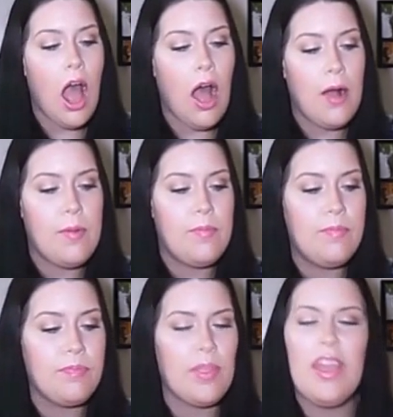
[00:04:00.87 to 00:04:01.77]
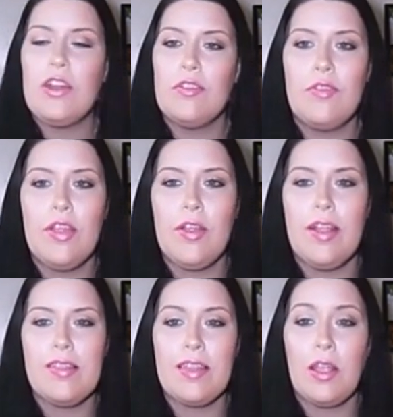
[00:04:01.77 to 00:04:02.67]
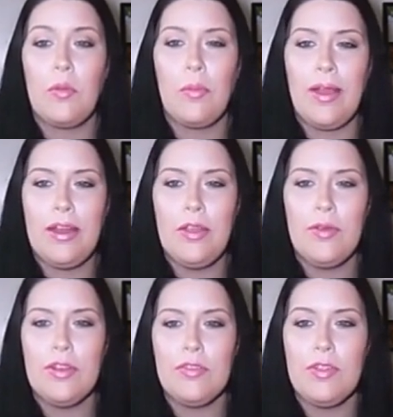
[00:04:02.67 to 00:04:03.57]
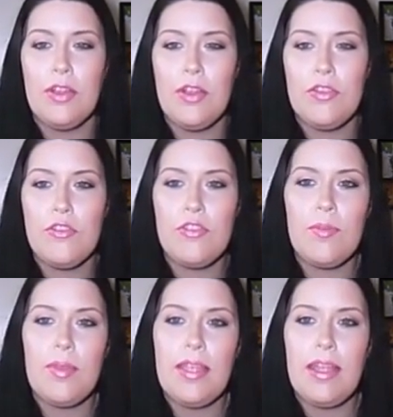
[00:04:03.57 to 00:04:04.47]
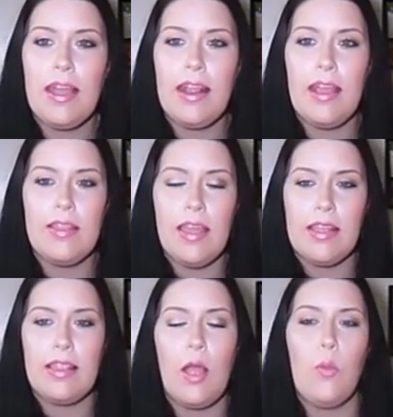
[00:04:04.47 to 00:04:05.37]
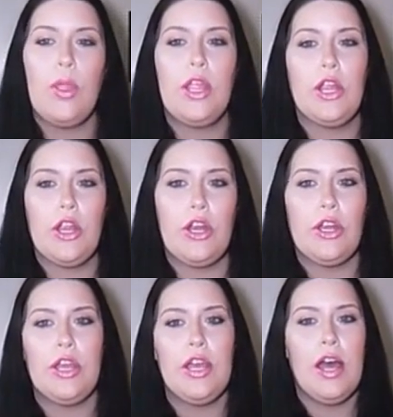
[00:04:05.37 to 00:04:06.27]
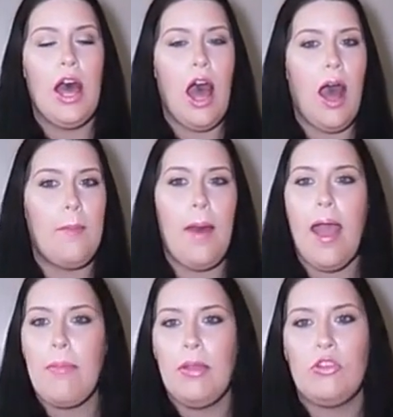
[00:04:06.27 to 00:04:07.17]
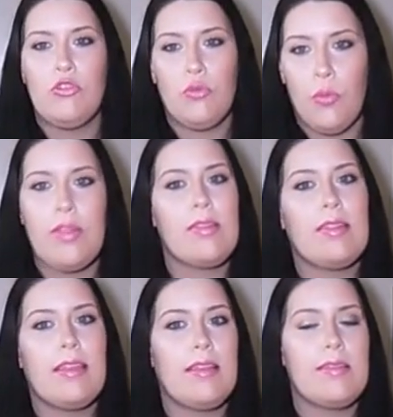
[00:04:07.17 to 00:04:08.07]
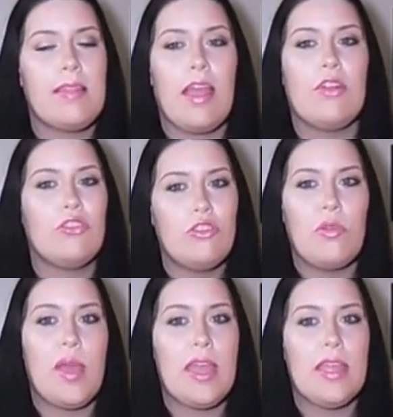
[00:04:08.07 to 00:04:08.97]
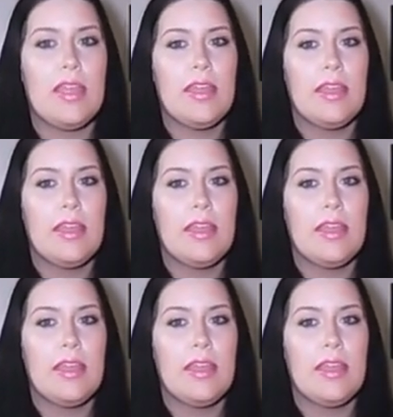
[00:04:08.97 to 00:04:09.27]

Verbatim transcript: um, interference, like a radio interference or something. It kind of had that, that weird um, high-pitched whistling sound to it.